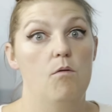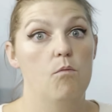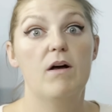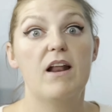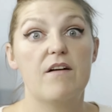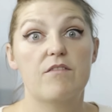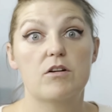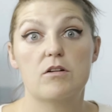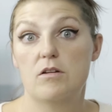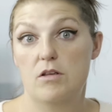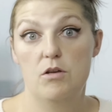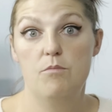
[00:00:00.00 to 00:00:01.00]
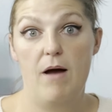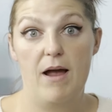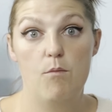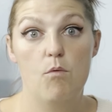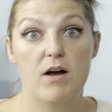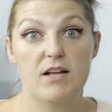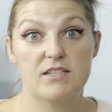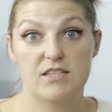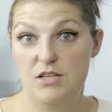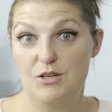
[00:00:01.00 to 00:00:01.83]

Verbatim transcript: whatever you might want to